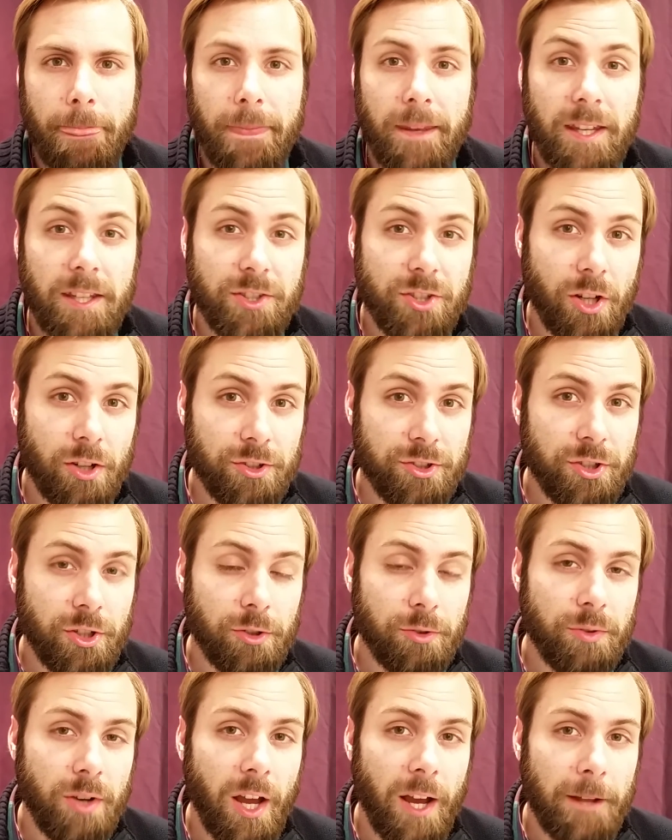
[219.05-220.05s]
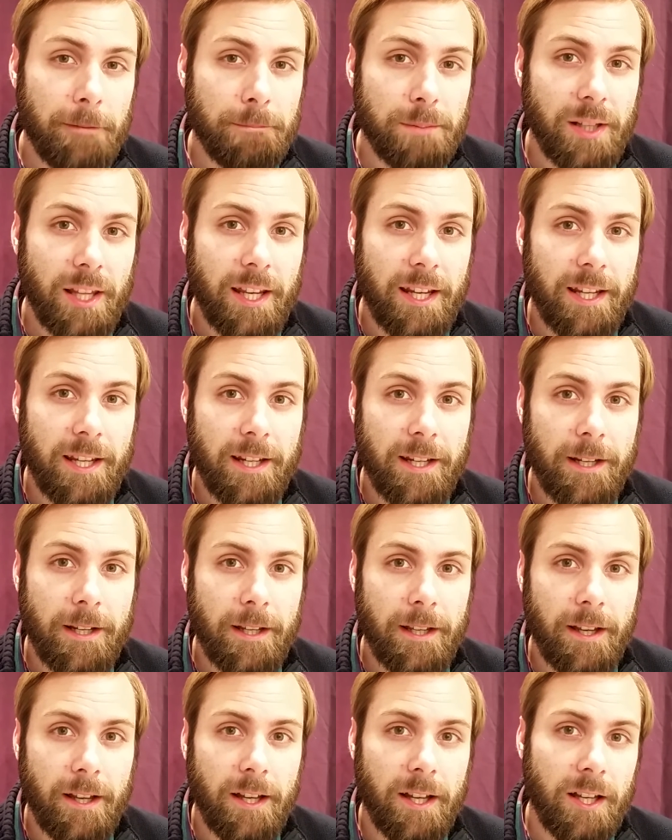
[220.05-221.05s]
It's also not
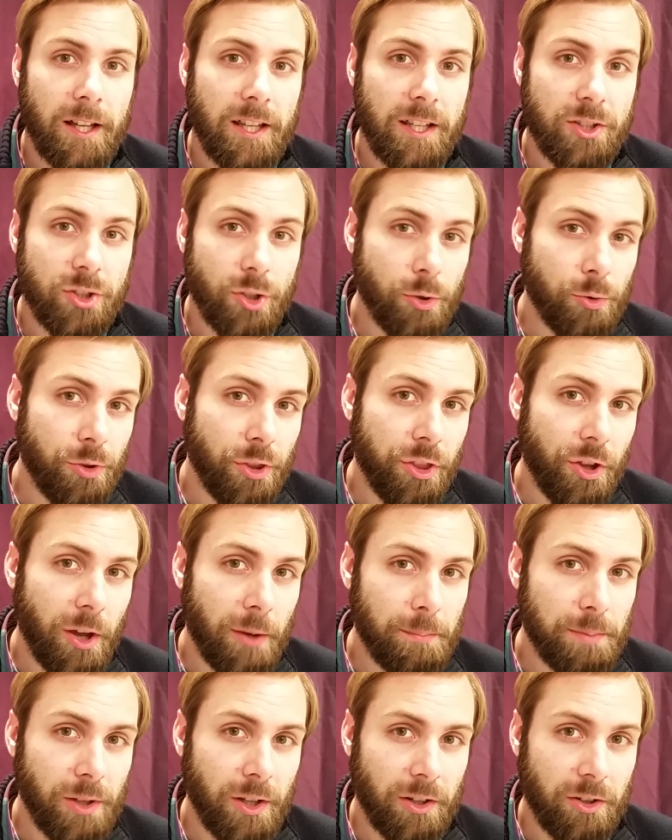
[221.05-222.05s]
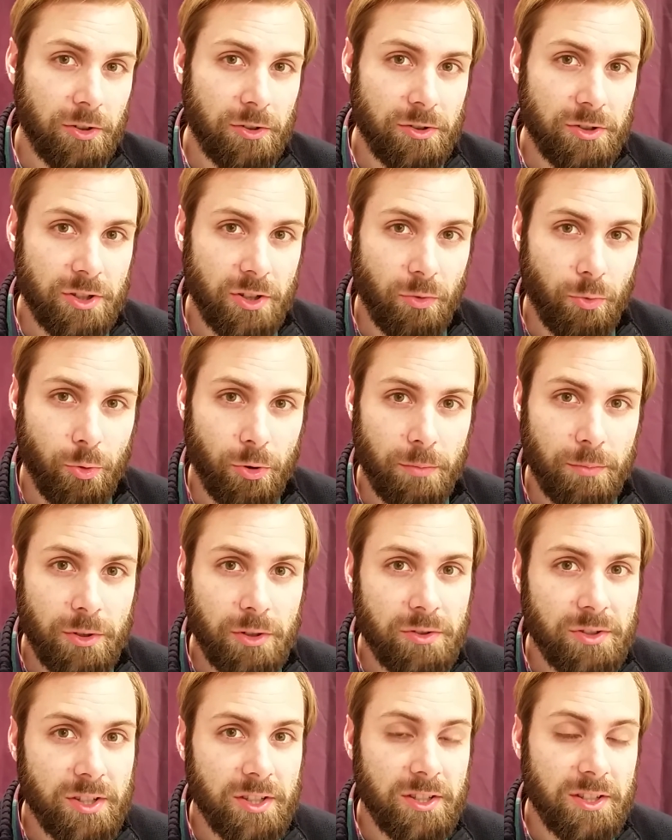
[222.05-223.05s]
playing its own Thought Pluckers or
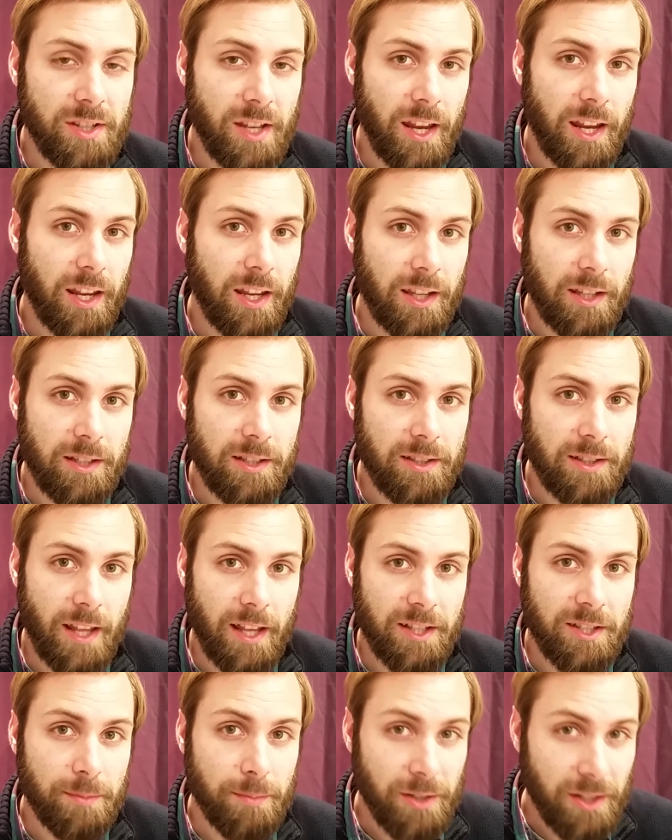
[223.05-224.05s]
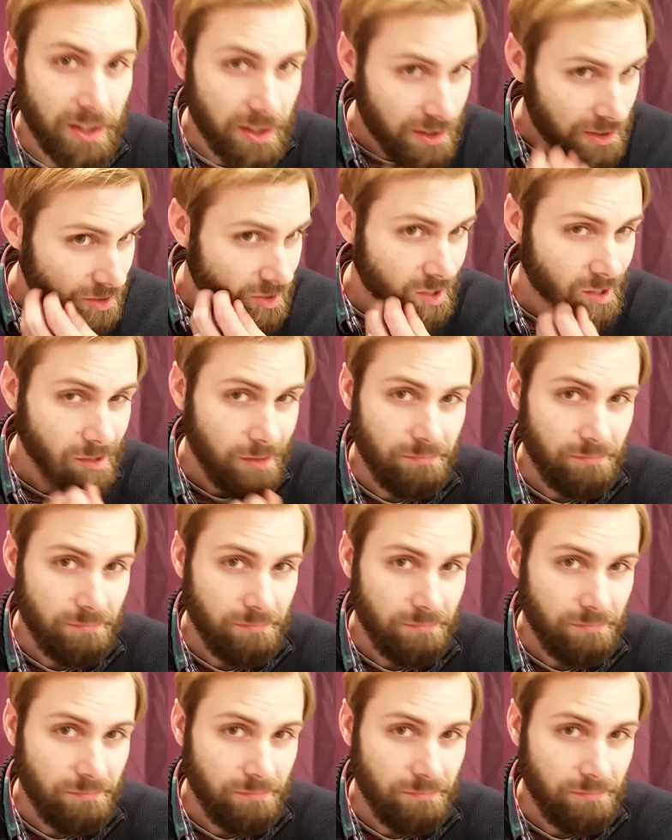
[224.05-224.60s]
Muses, and that's because